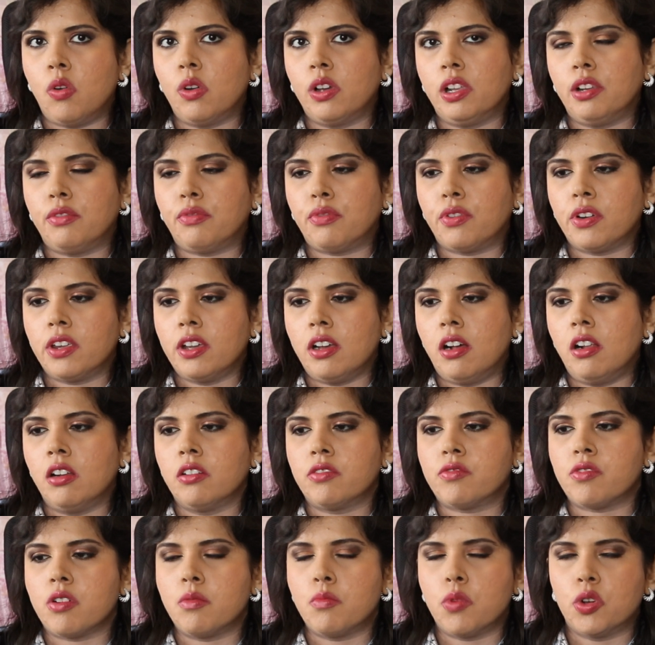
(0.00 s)
Oil Free
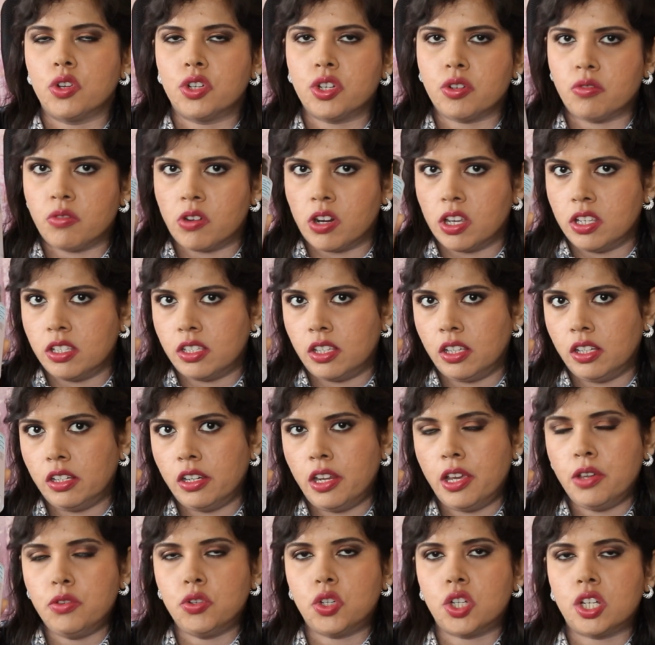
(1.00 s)
Ultra Moisturizing
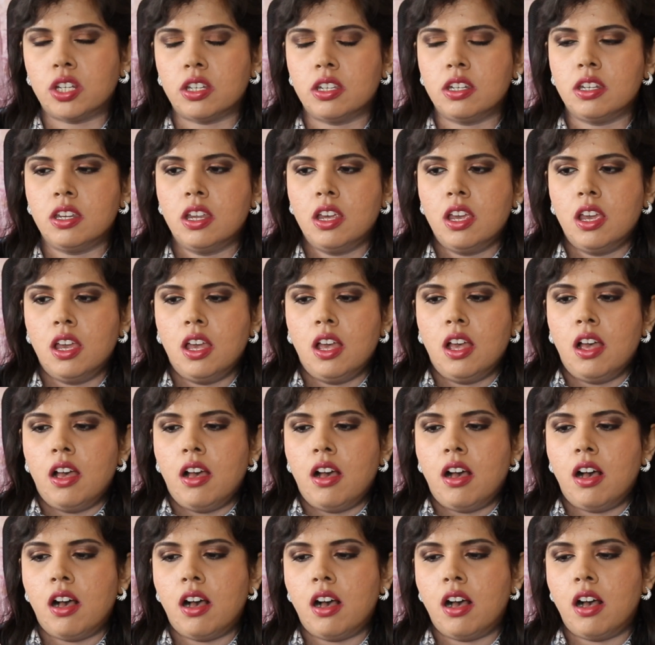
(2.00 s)
Lotion.
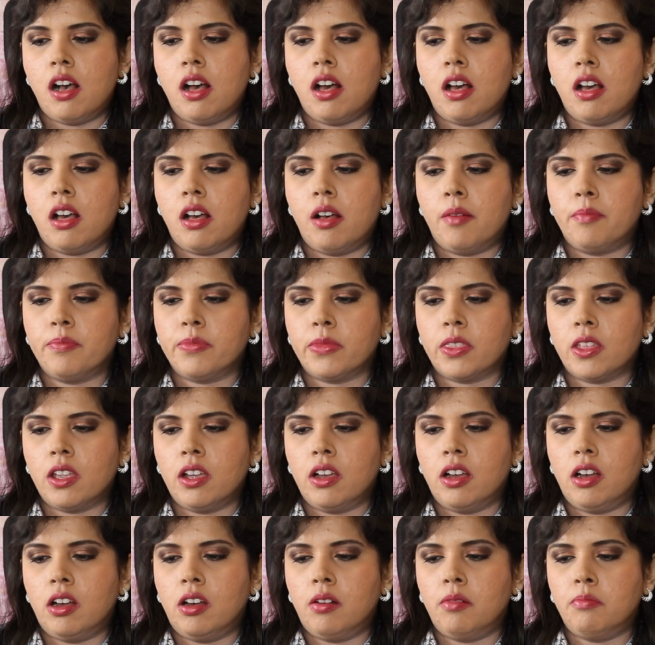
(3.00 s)
Um,
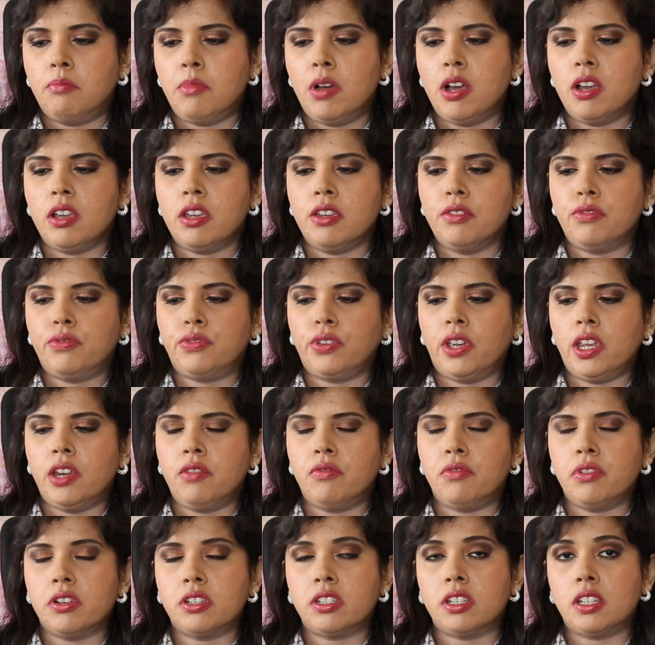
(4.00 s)
my
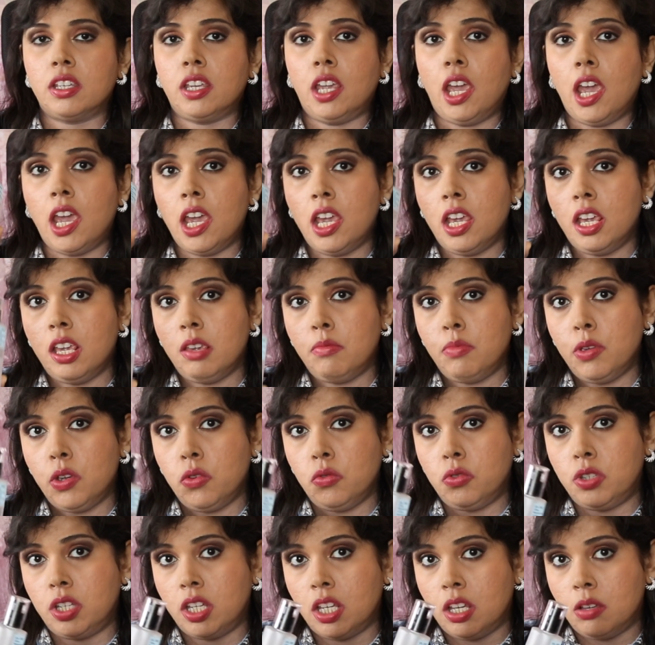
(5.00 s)
favorite
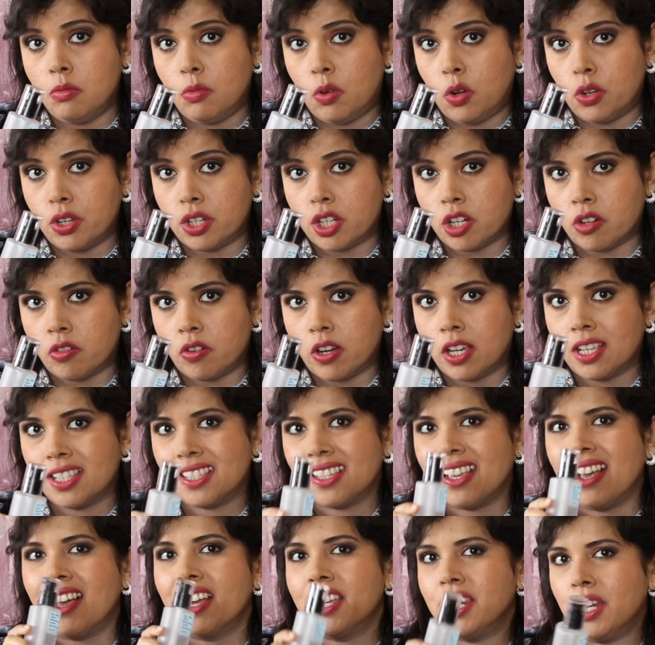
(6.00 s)
K-Beauty
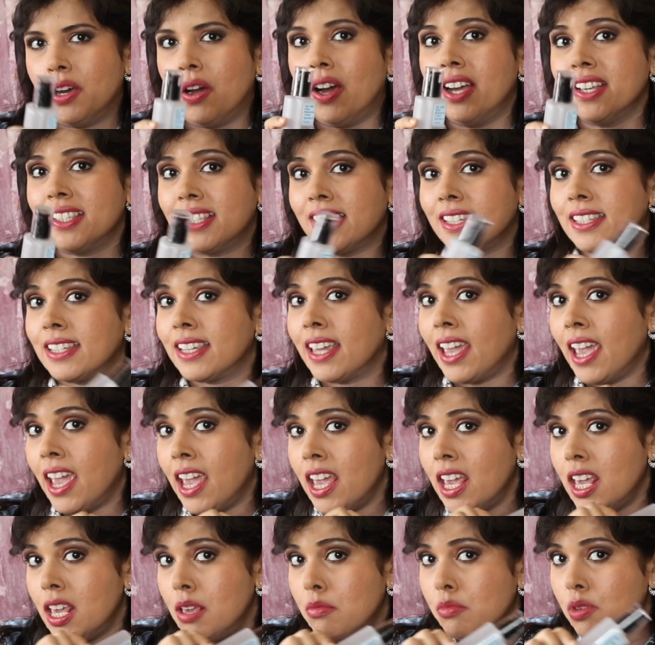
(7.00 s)
moisturizer. I know, I said
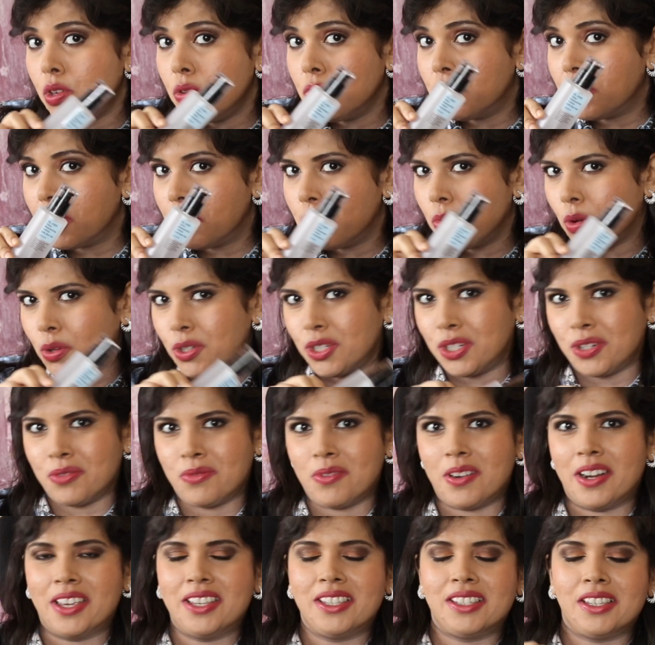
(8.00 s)
K-Beauty
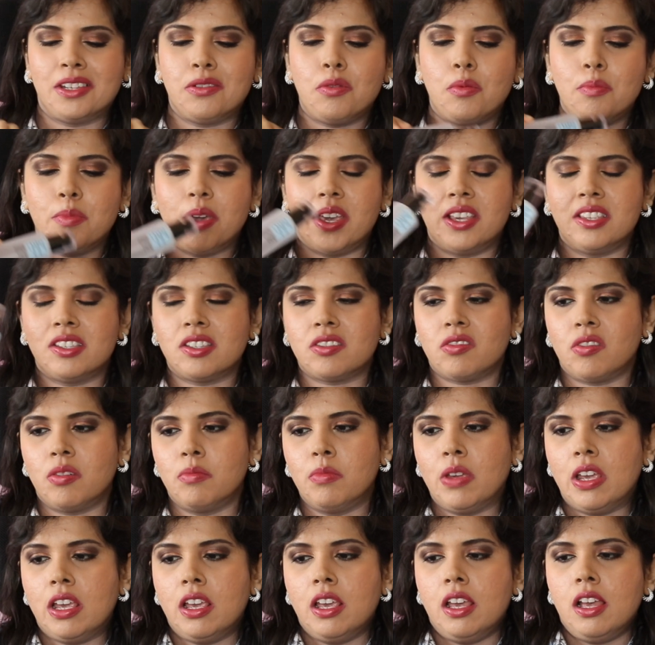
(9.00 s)
moisturizer, not mainstream.
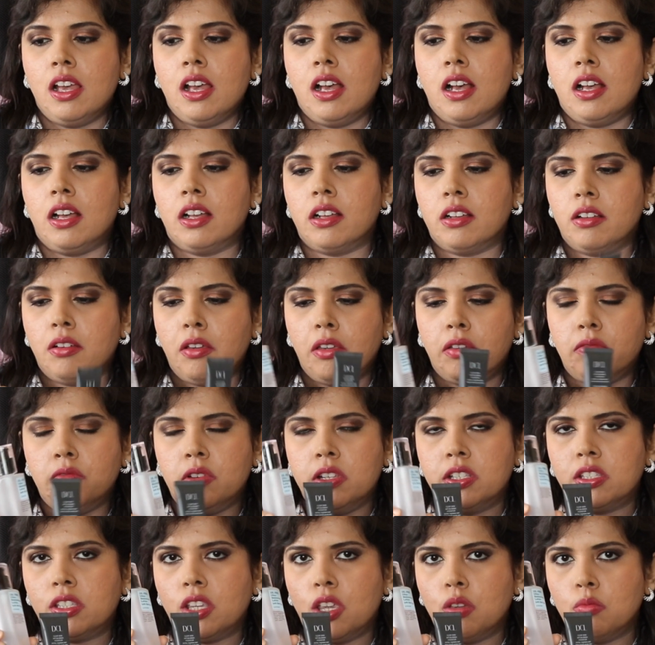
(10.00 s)
Uh, only
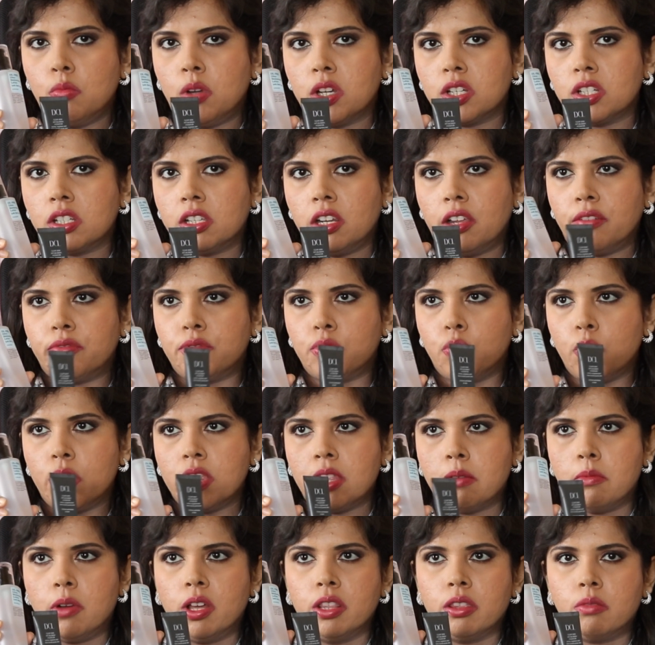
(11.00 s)
so much left when
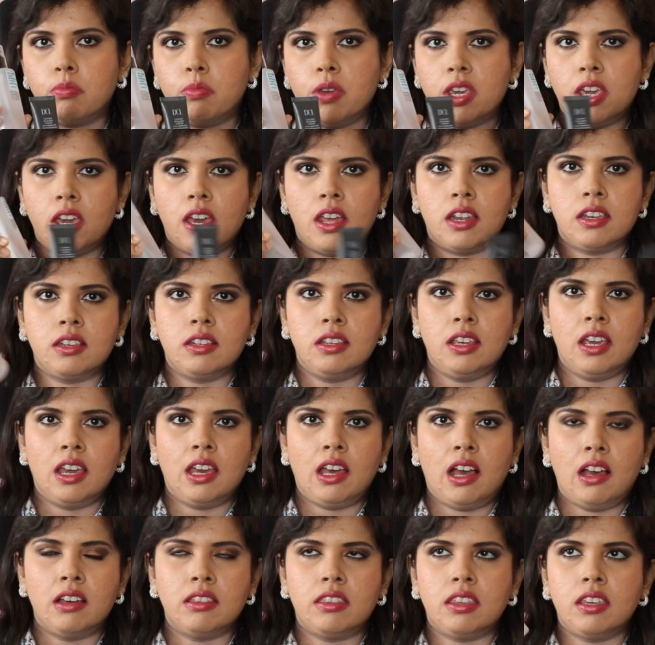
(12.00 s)
the month began. Yeah,
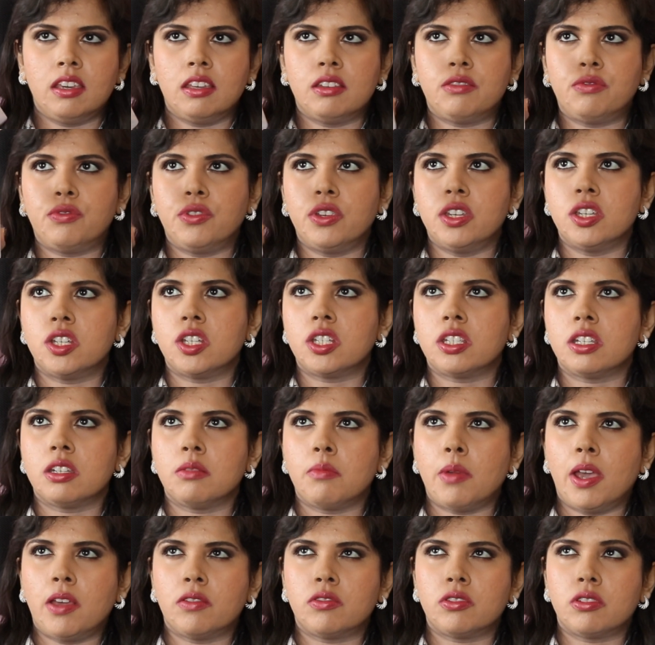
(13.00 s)
I think it finished in
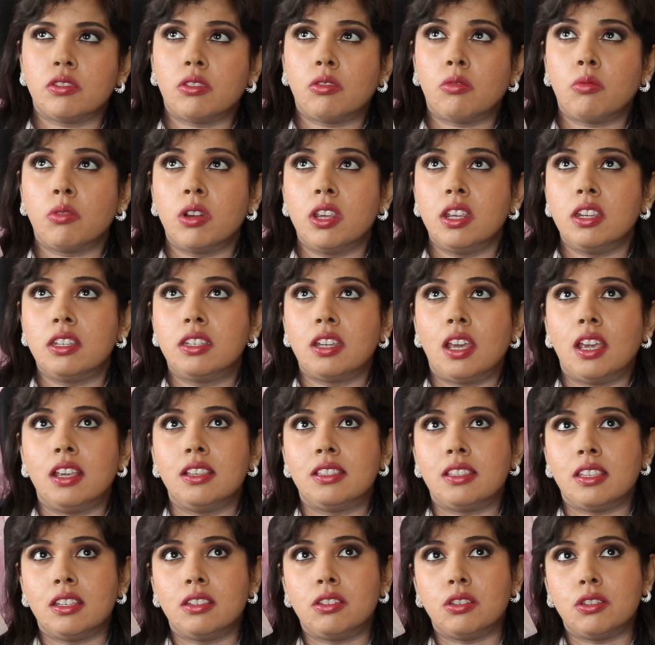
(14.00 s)
about three
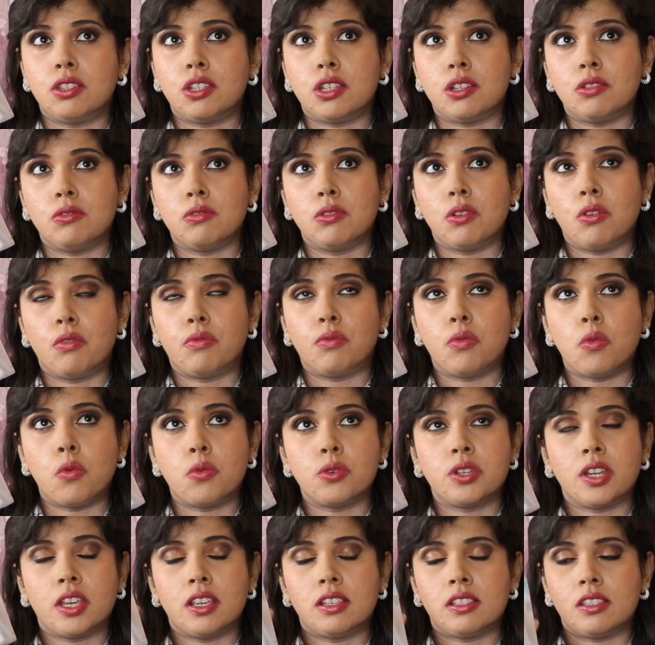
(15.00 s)
days into June or four
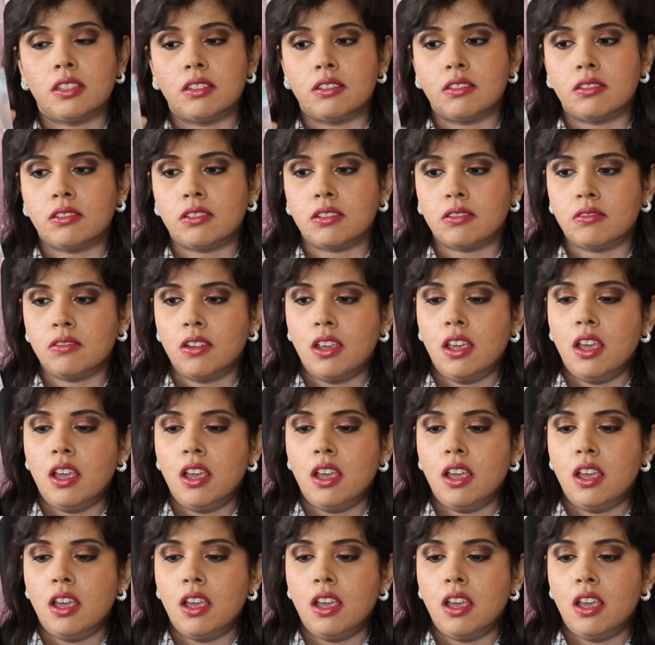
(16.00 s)
days into June.